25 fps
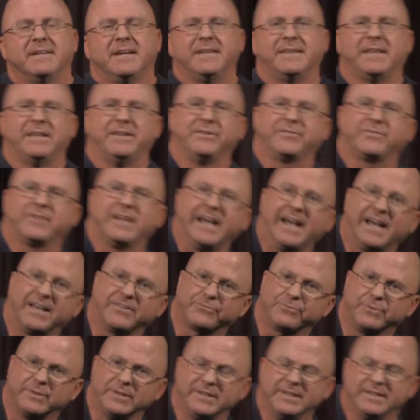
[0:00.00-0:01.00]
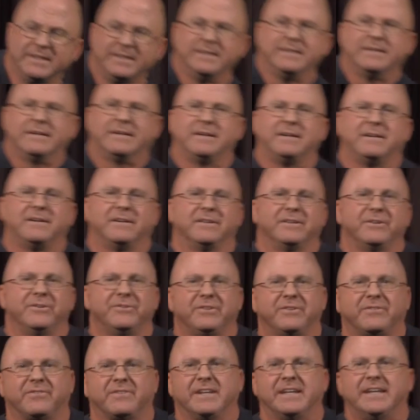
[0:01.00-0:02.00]
And then this last one, oh, they're
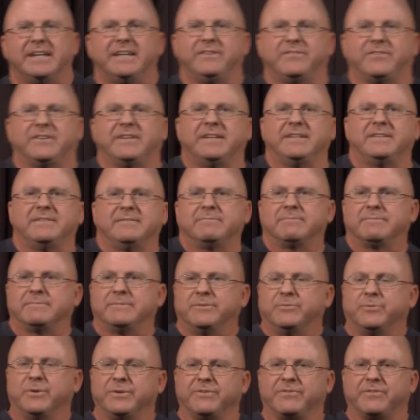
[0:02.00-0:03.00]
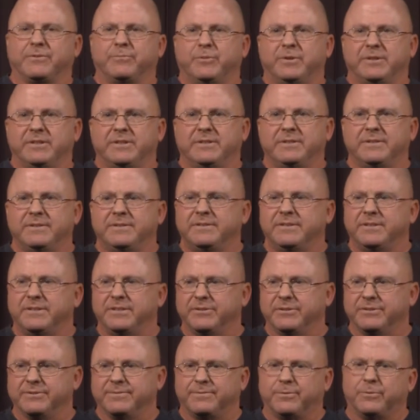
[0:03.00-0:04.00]
just lazy and want someone to
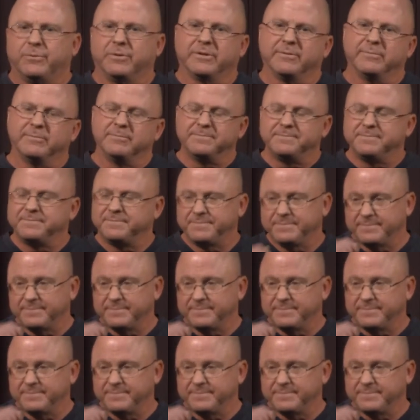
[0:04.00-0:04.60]
do it for them.